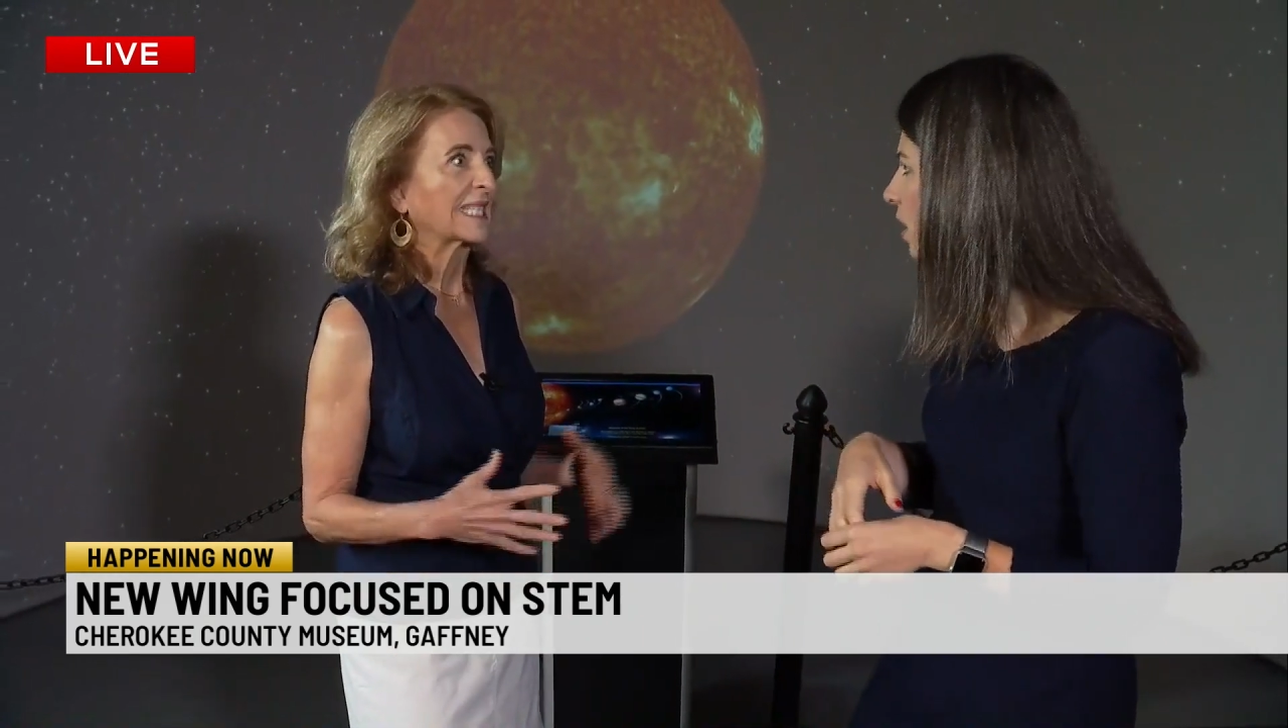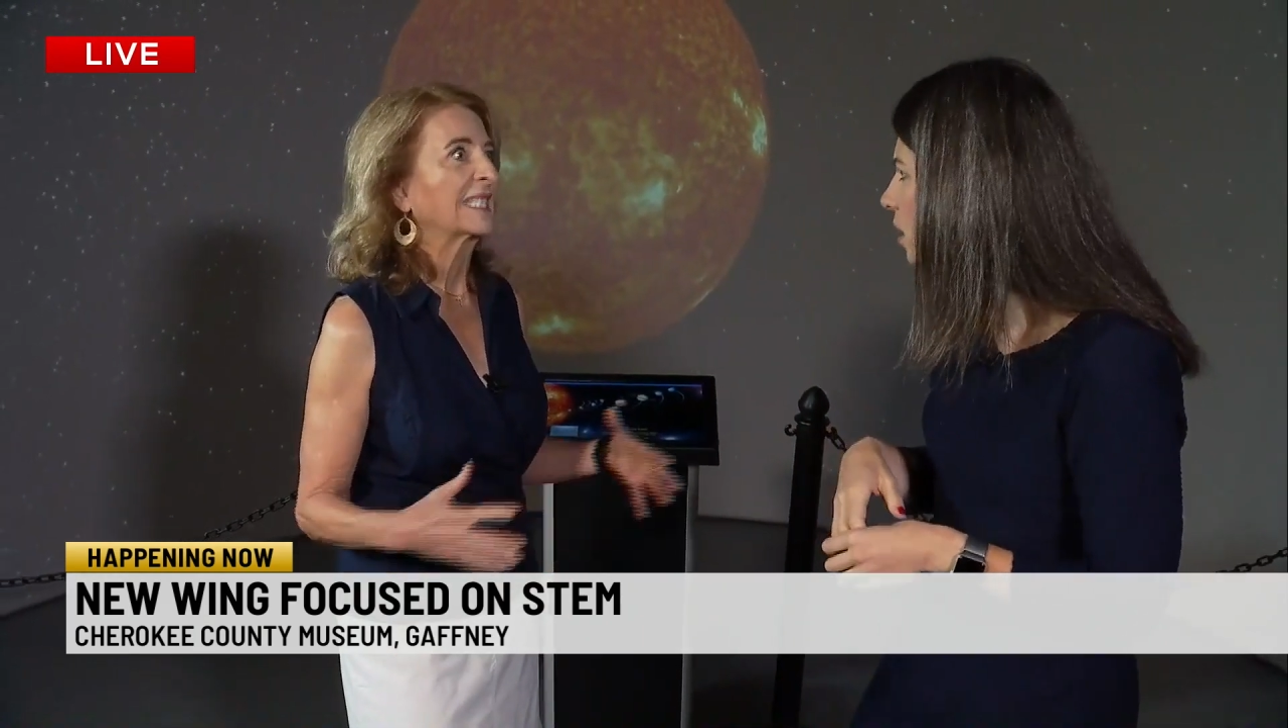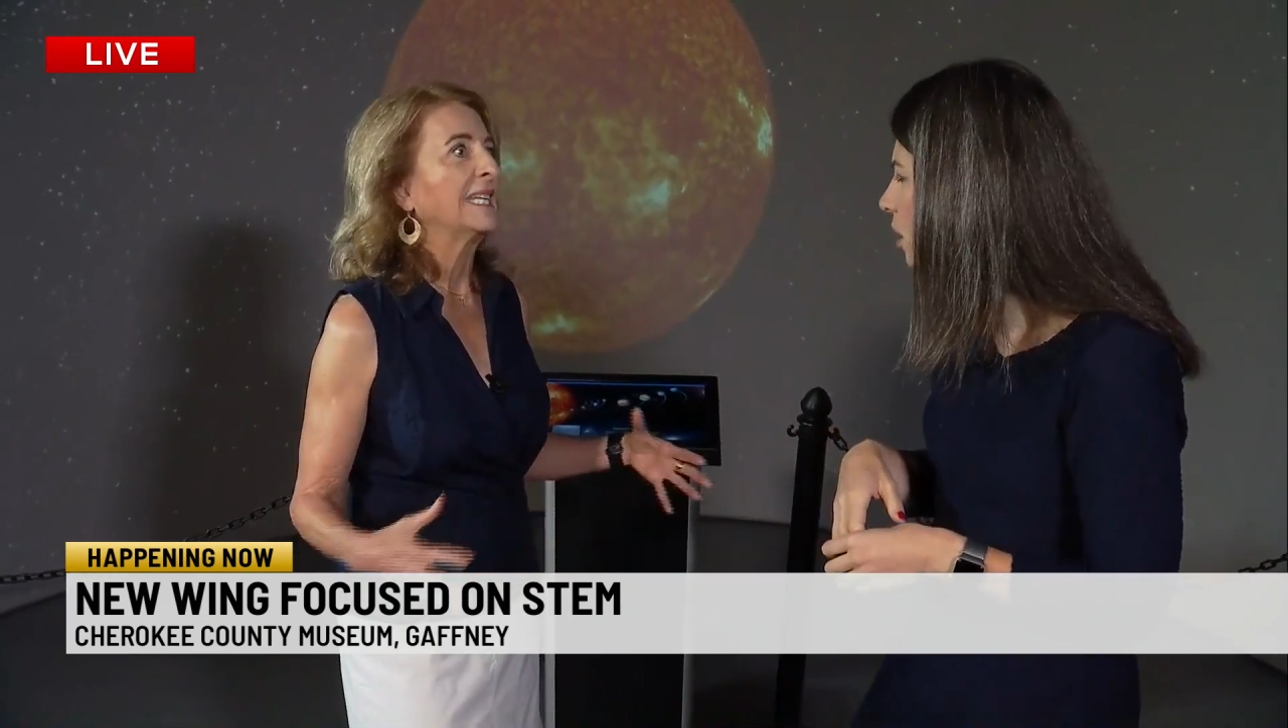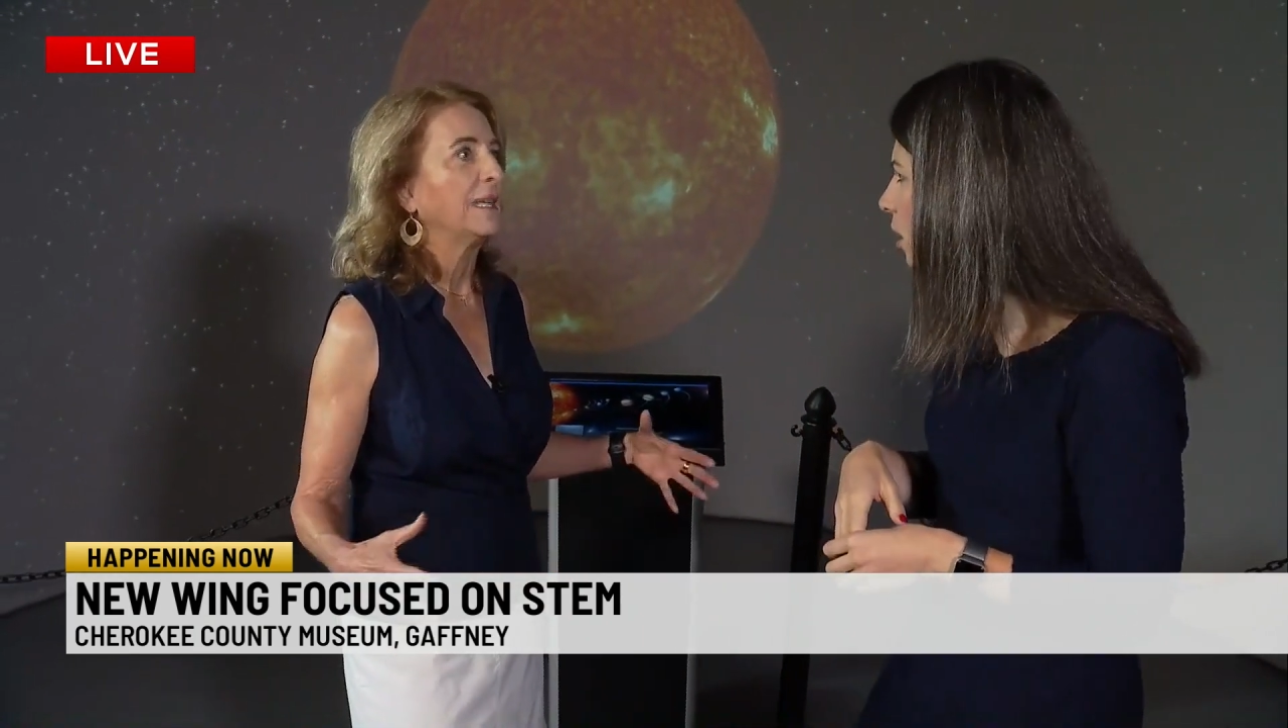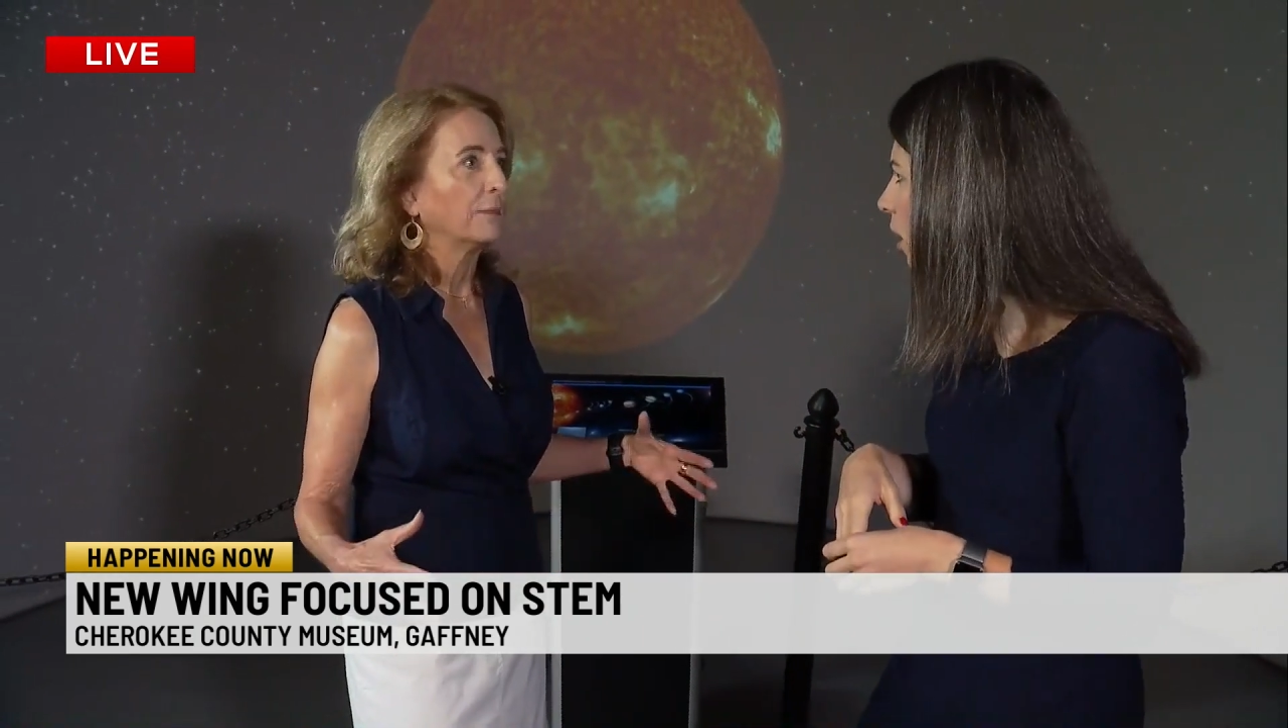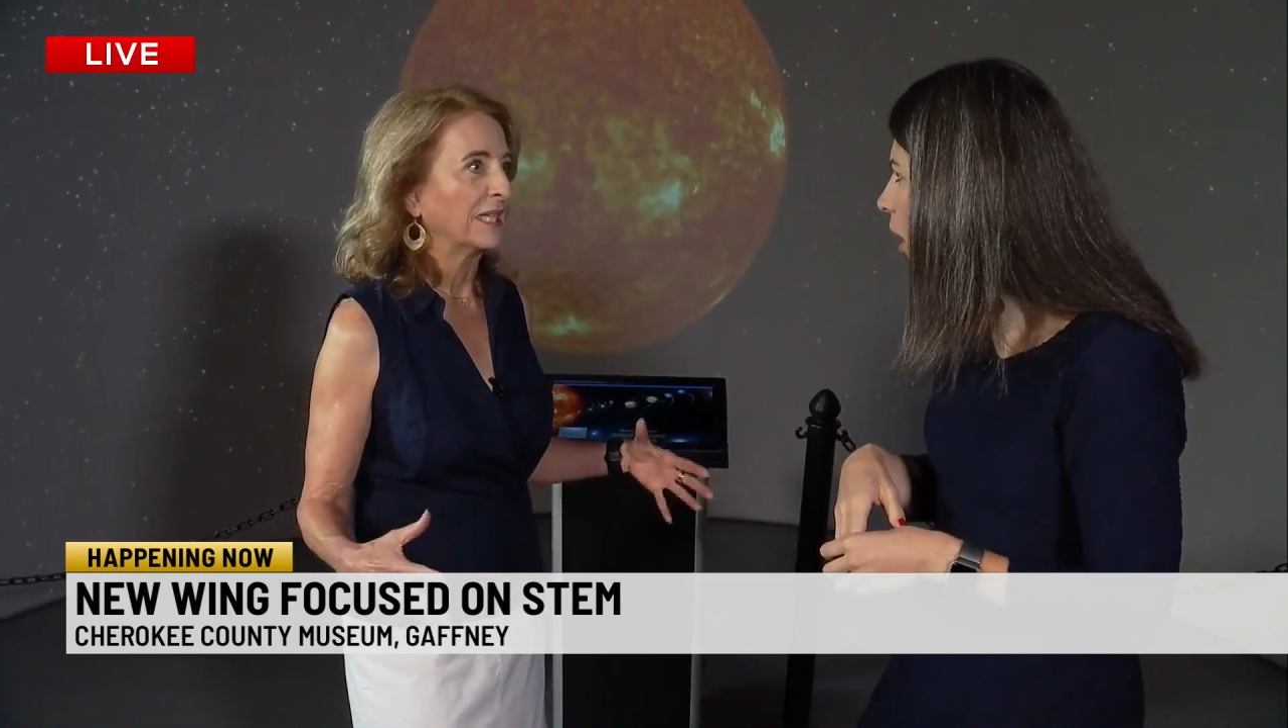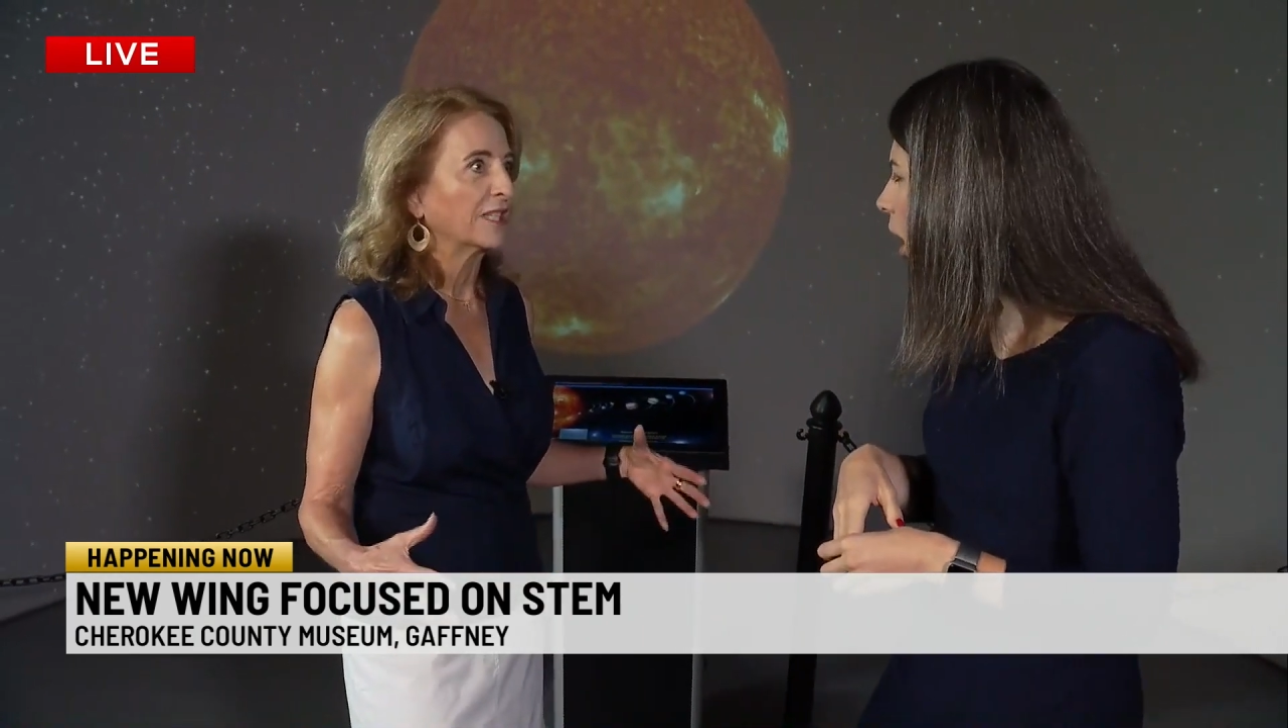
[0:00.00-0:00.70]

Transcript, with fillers: STEAM